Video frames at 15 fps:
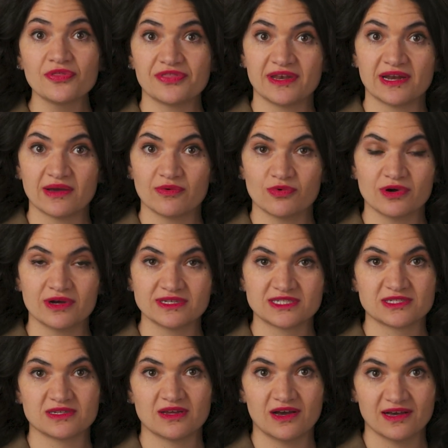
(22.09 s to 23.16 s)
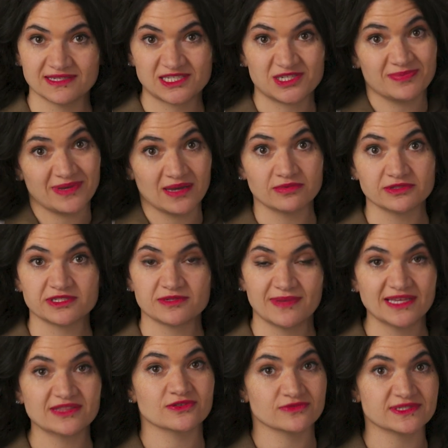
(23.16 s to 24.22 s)
and I want us to be able to make
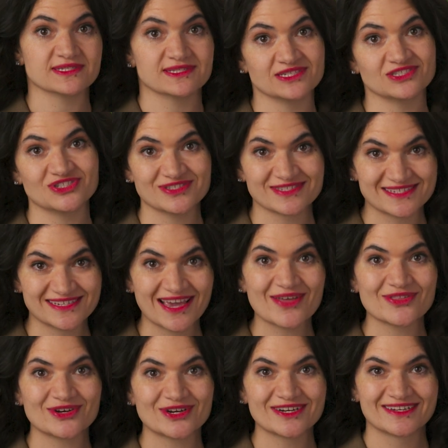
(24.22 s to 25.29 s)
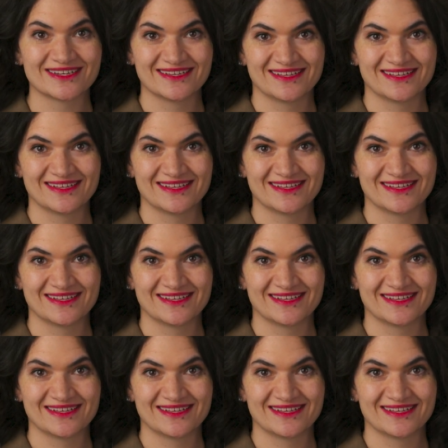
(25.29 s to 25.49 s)
those decisions together.